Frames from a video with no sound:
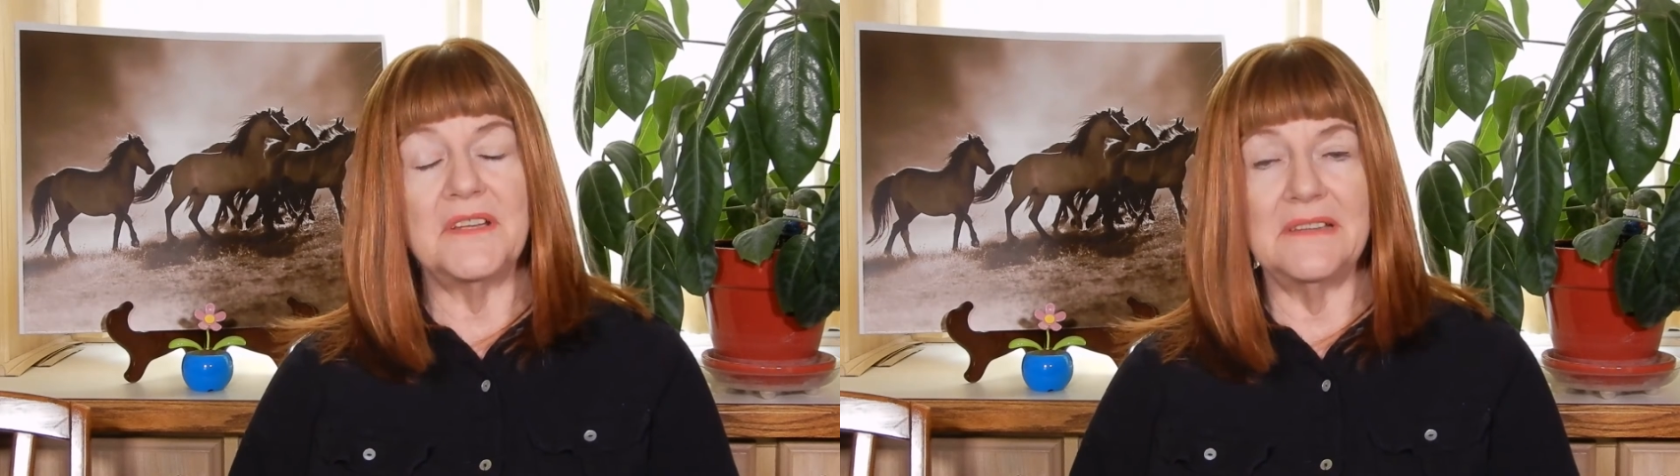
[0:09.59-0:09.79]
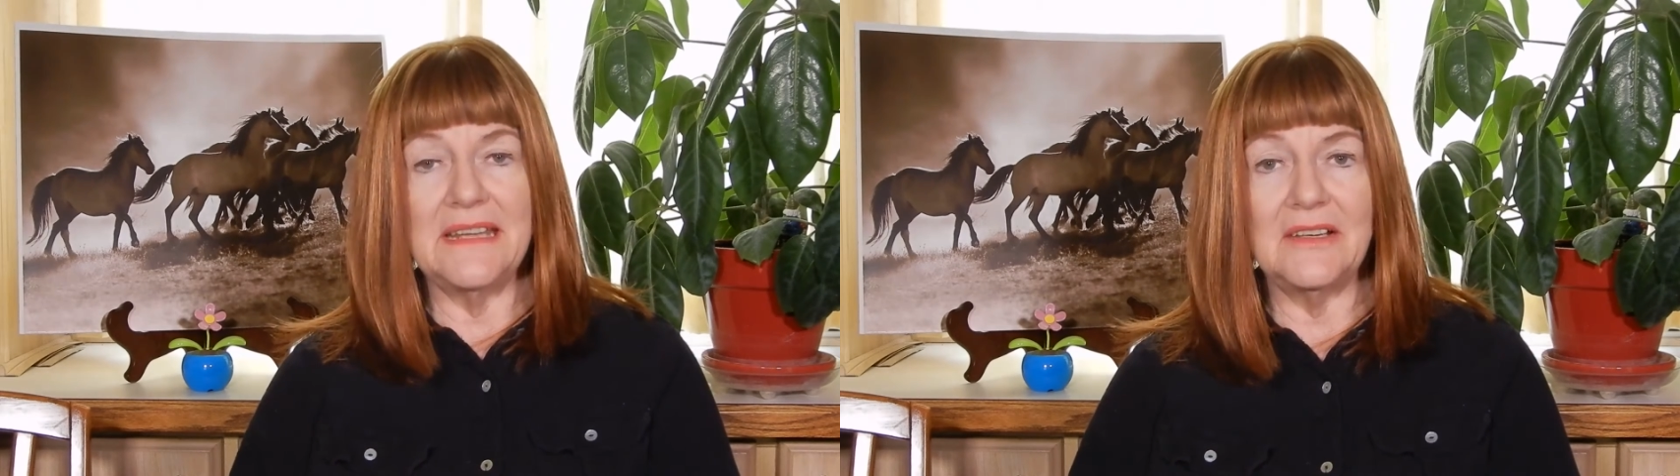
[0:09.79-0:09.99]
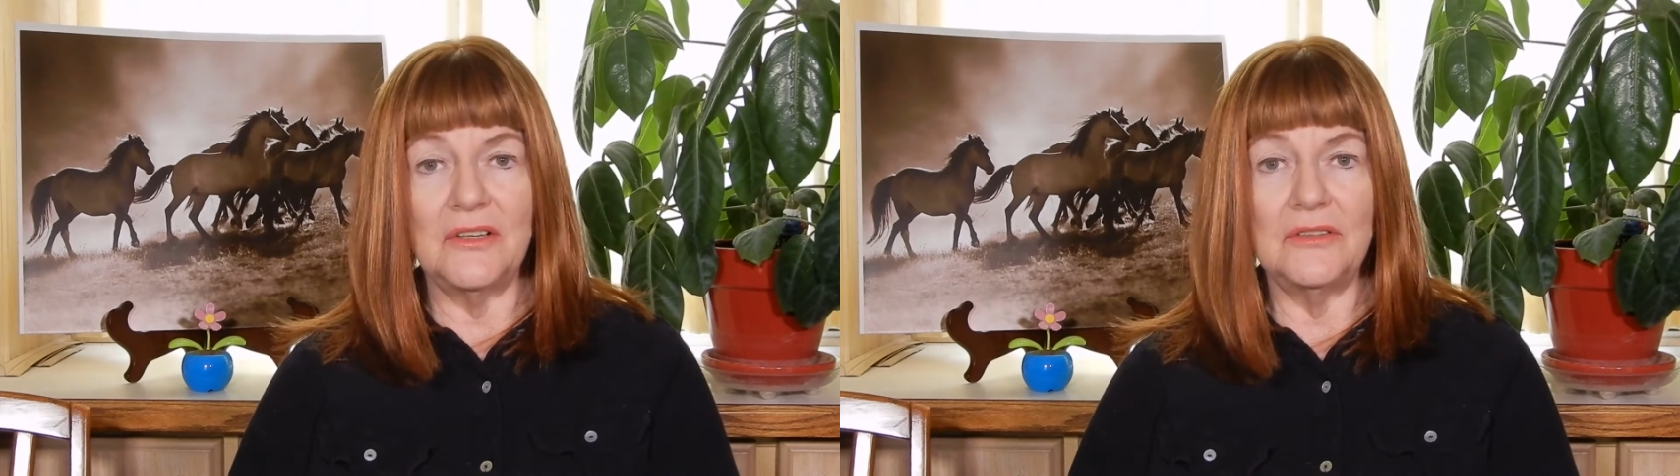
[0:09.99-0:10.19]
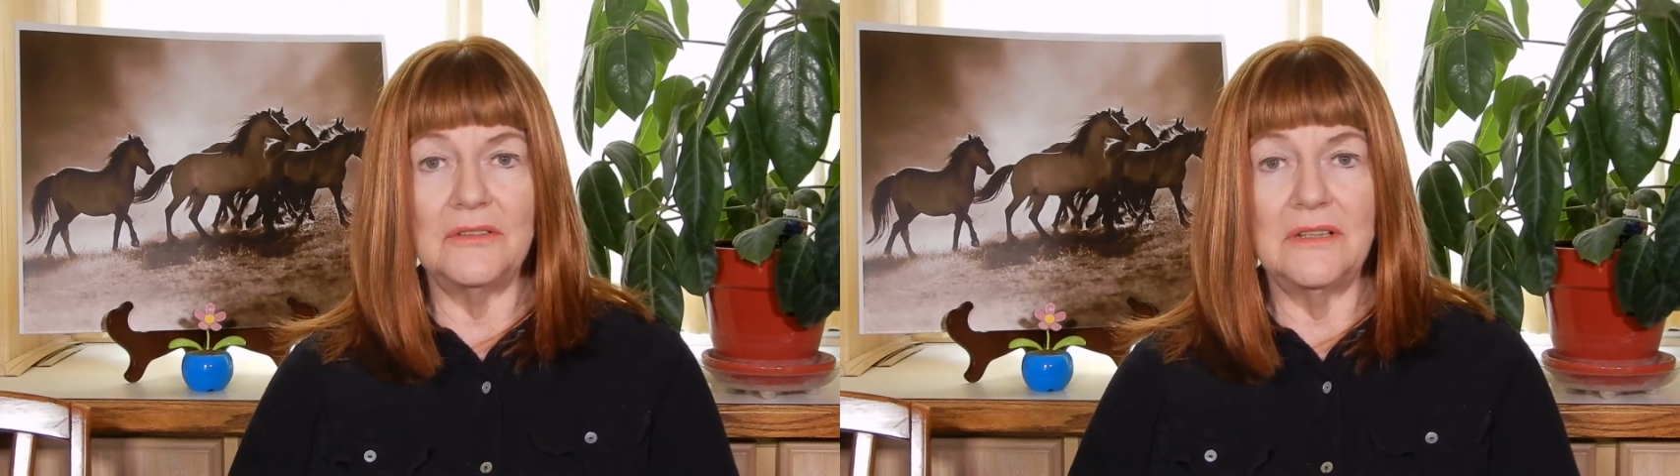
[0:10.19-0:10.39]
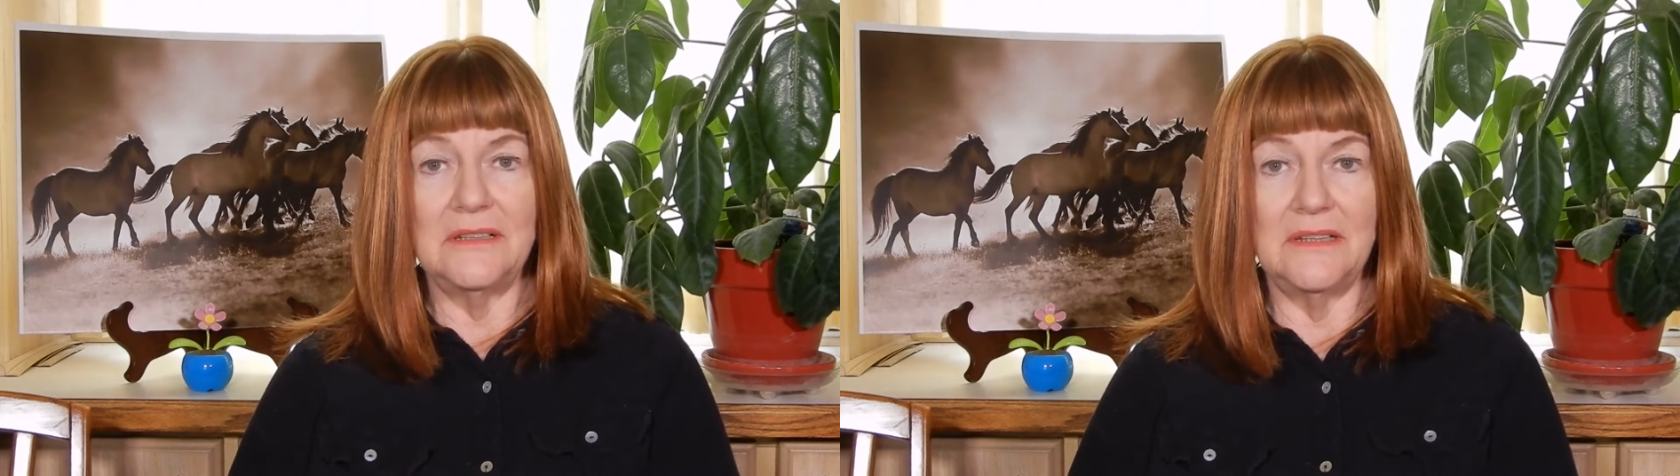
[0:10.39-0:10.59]
legal
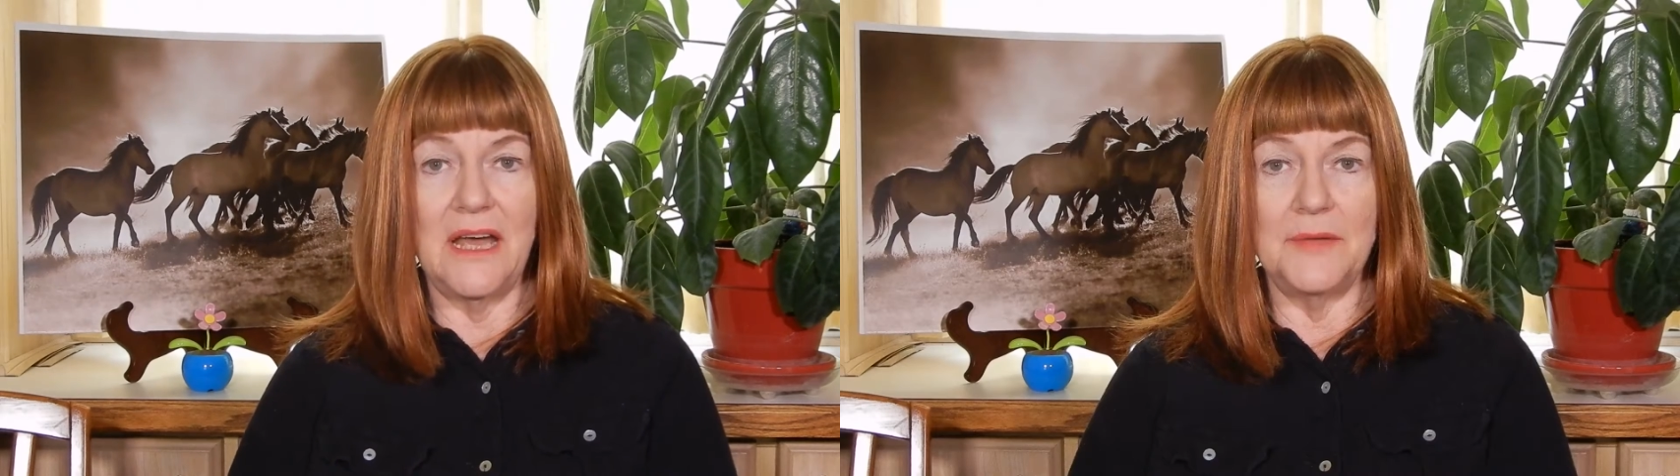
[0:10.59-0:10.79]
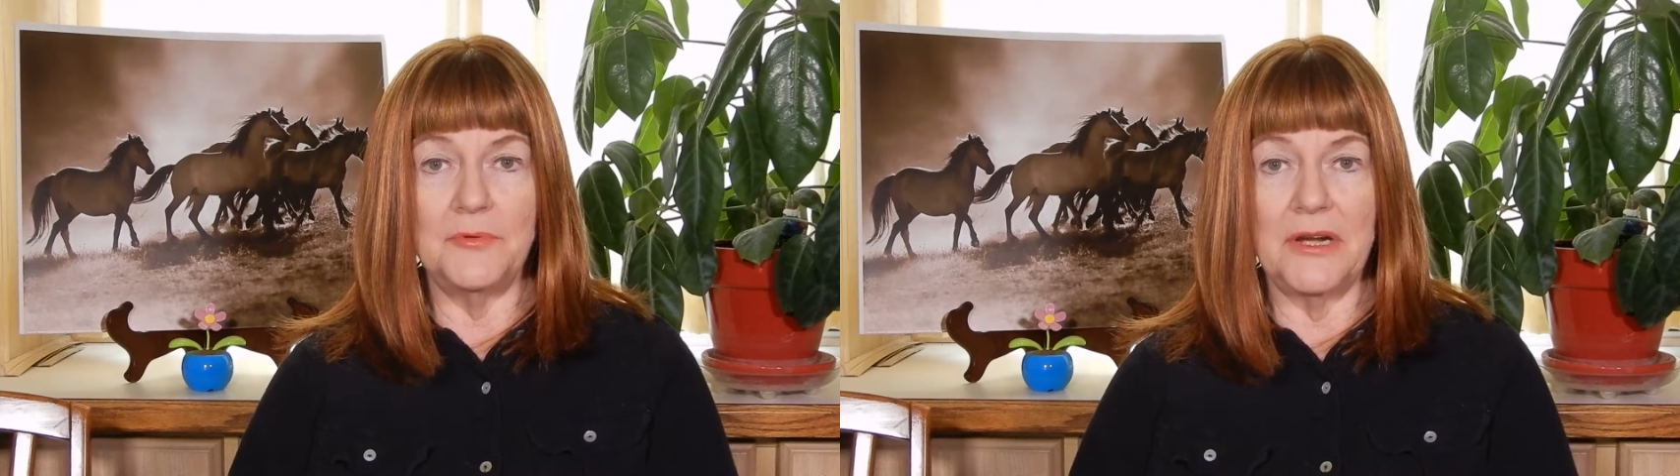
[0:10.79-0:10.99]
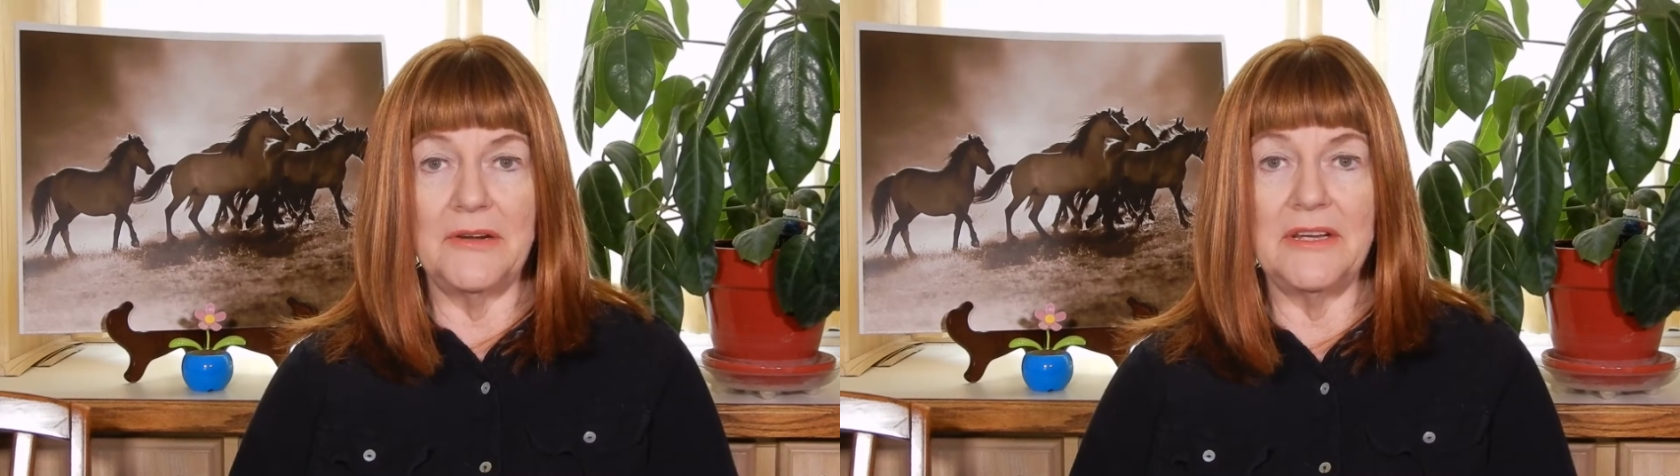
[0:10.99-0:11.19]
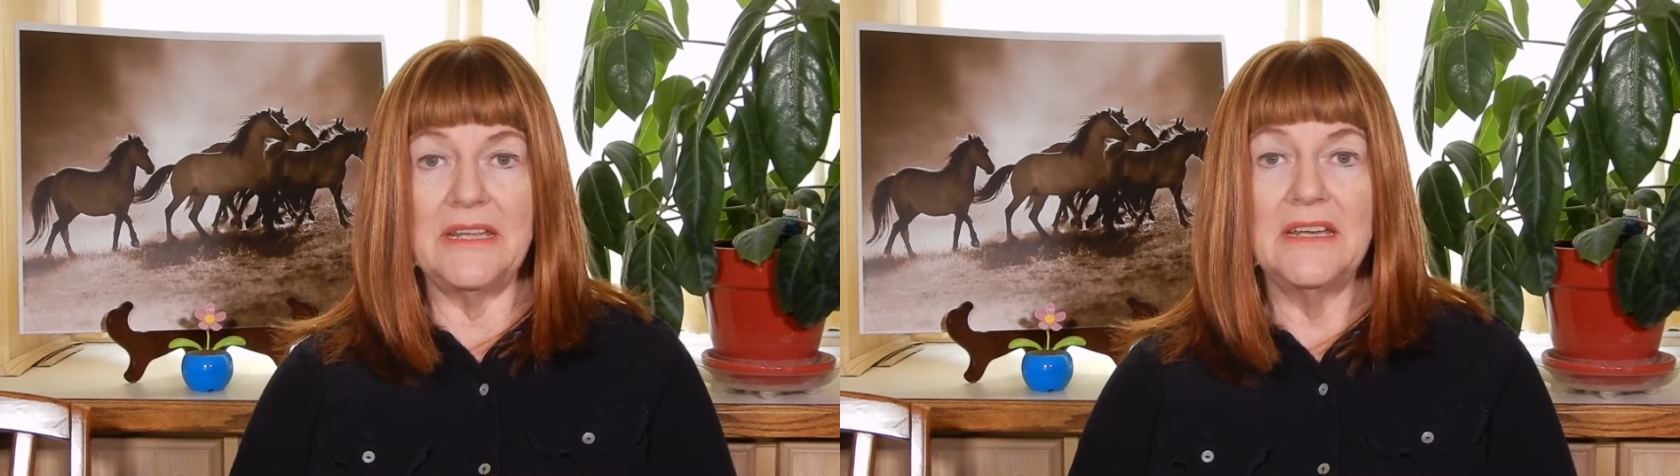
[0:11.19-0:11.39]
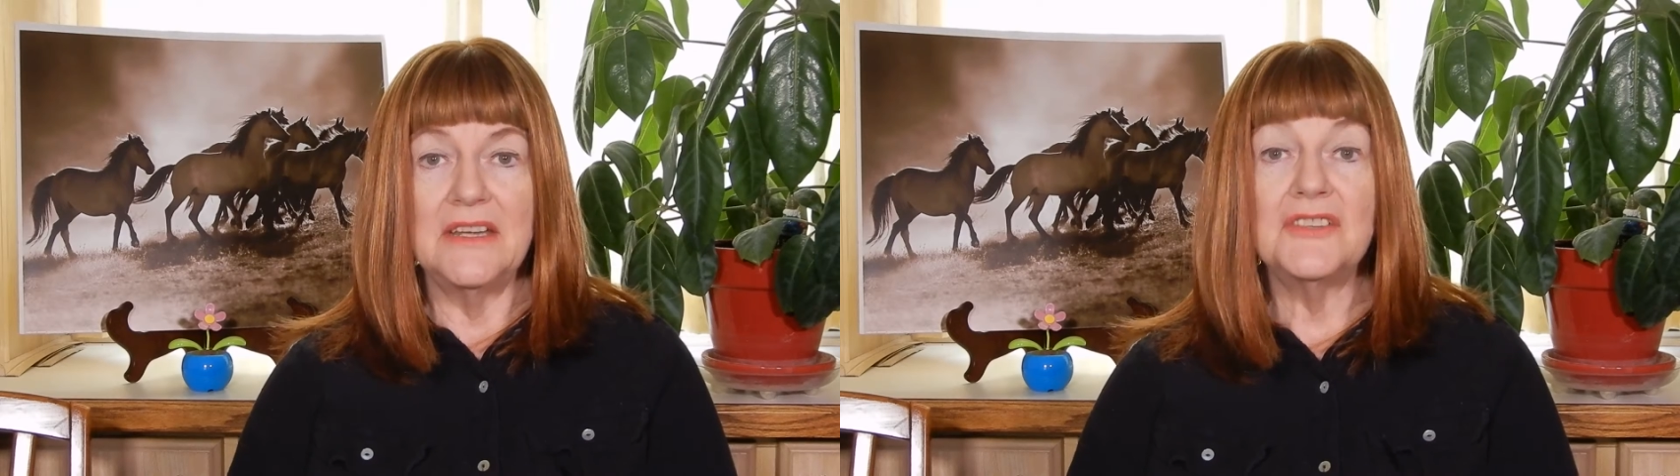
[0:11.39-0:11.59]
library